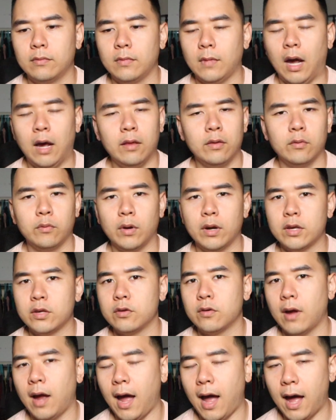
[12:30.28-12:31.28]
Either way,
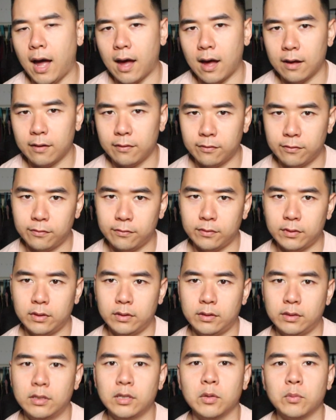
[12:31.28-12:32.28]
you have
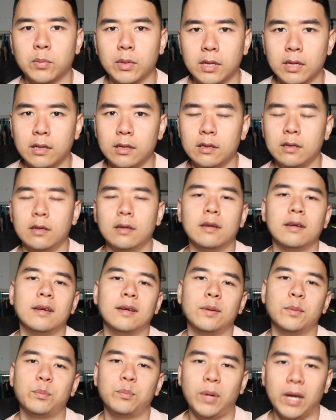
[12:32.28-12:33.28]
to be
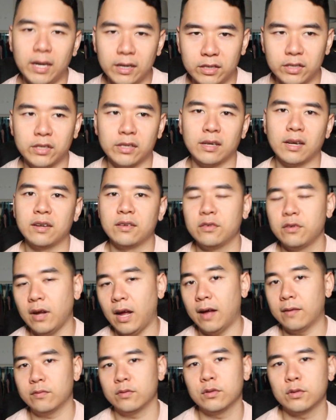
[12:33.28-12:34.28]
patient and you
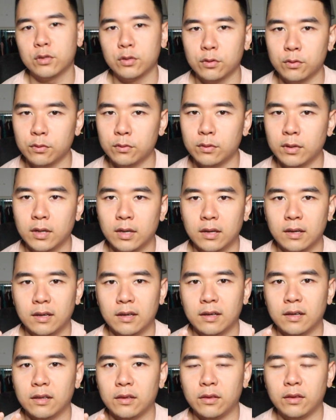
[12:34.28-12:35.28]
have to do
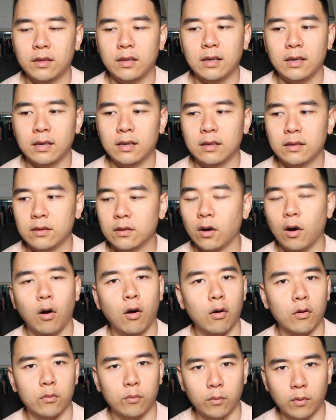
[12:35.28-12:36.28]
the
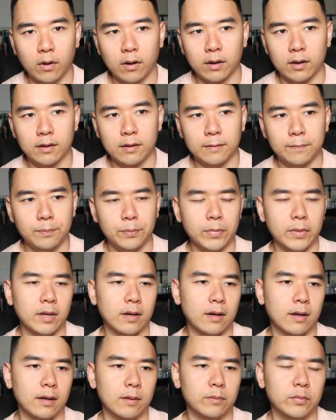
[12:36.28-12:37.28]
hard work.
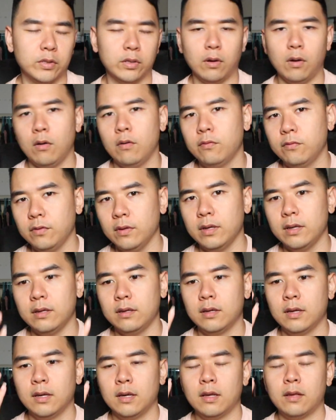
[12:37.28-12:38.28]
So hopefully
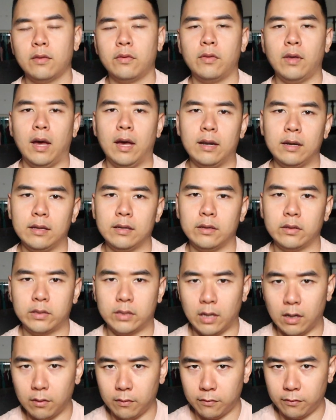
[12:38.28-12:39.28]
that is
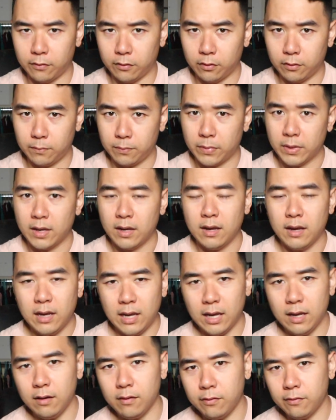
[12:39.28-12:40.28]
helpful.
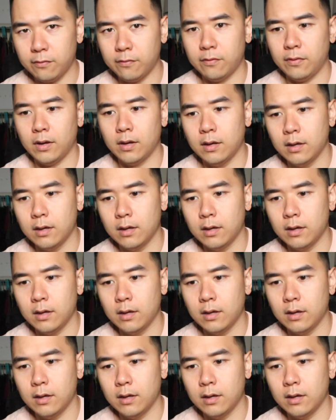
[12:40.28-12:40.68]
If